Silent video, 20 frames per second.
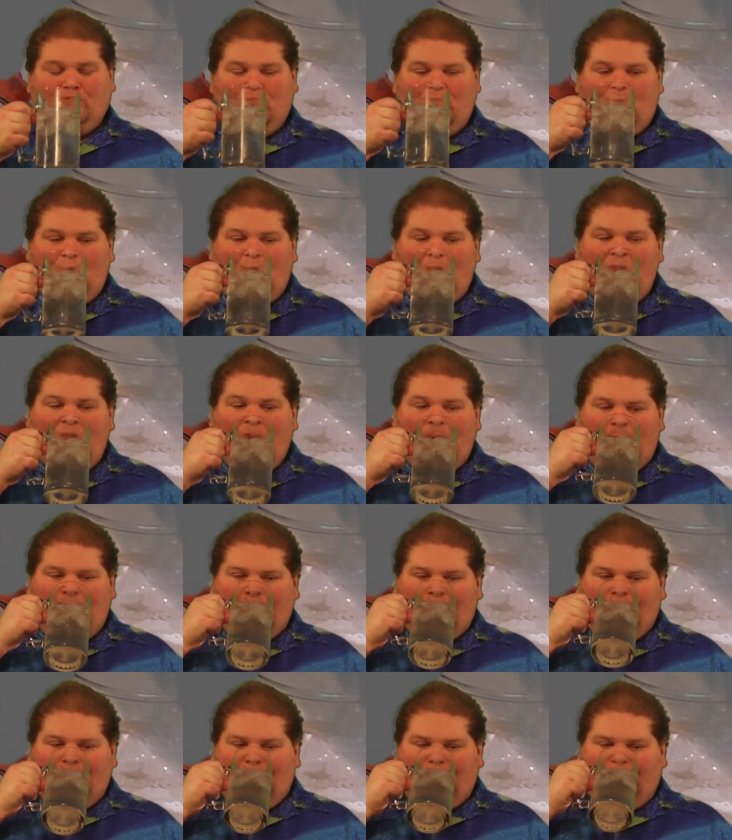
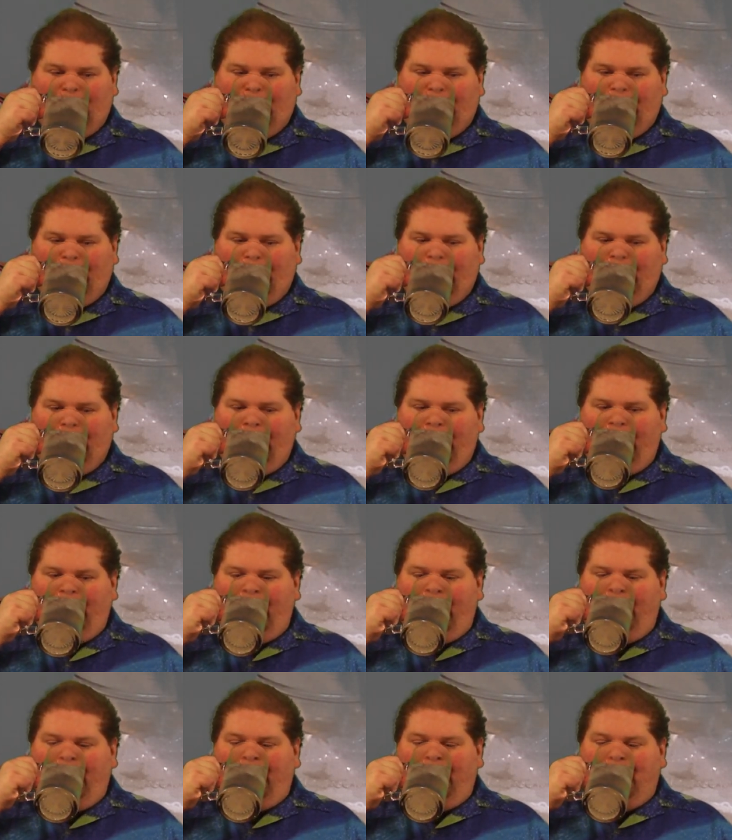
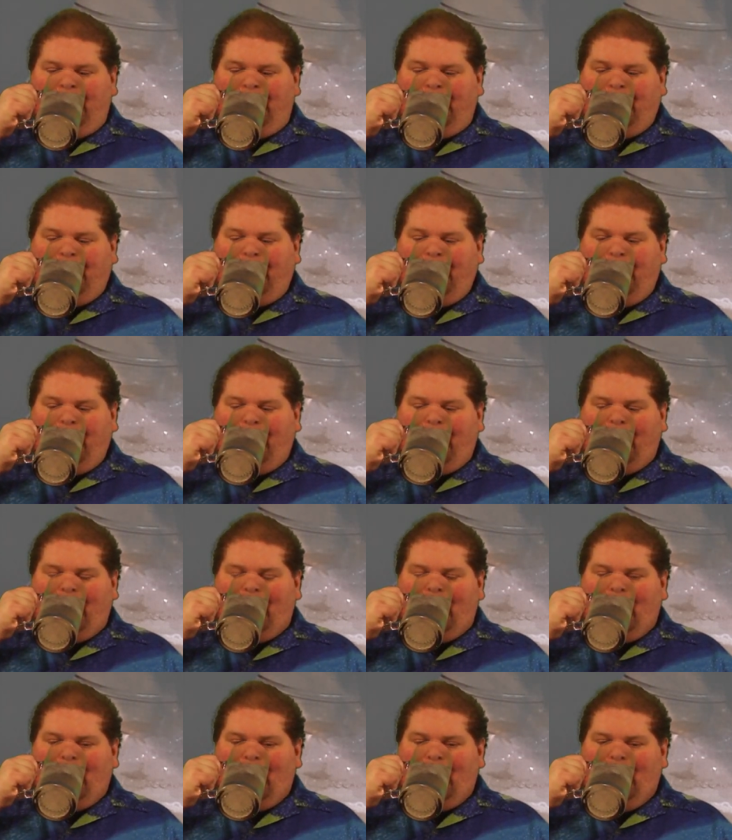
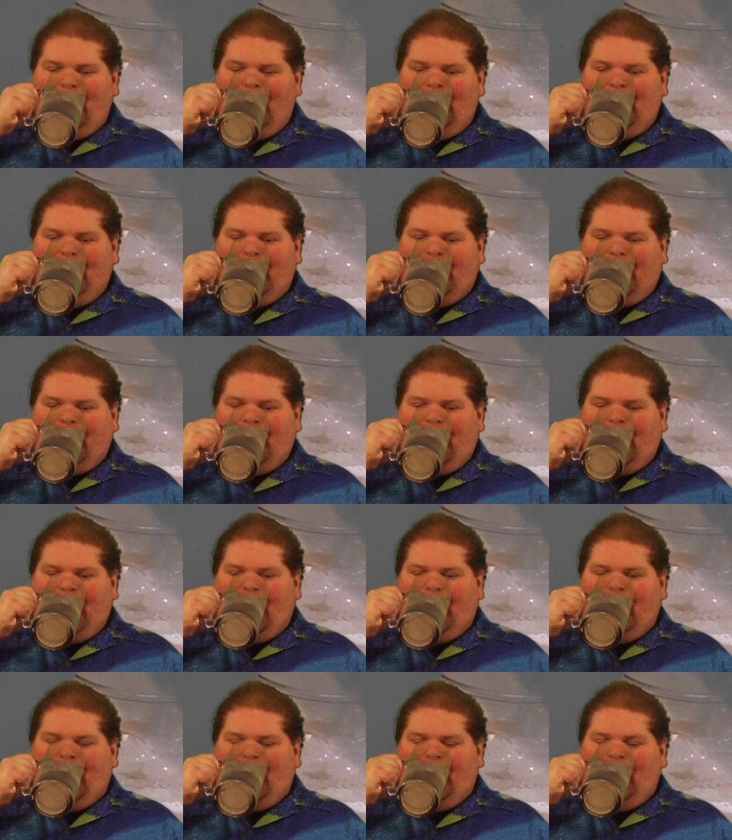(no one is talking)